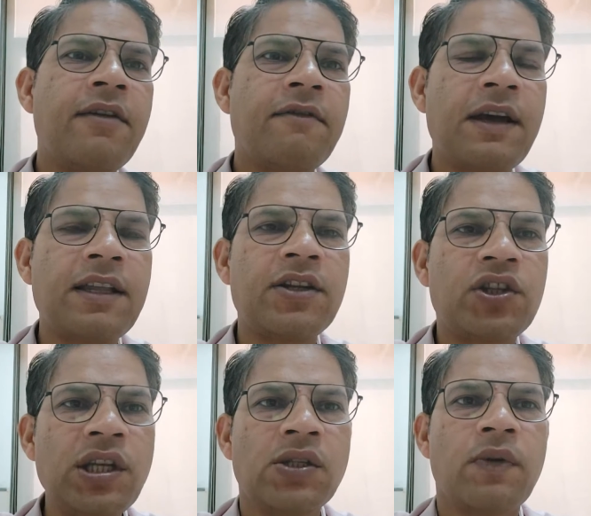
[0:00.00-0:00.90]
whether
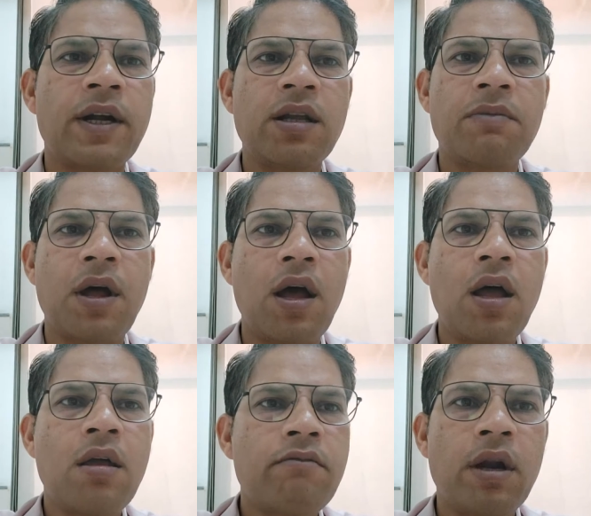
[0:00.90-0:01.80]
this vertebra
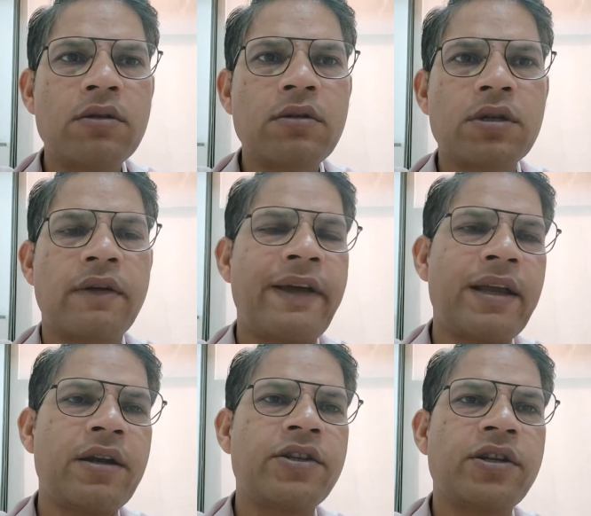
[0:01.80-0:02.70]
belongs to
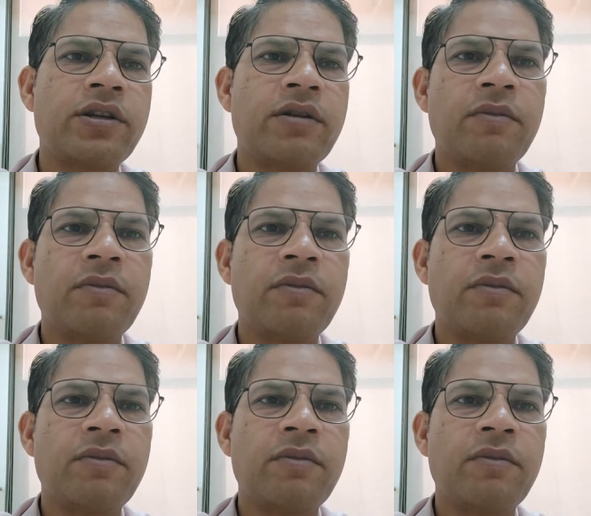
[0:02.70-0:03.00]
cervical region,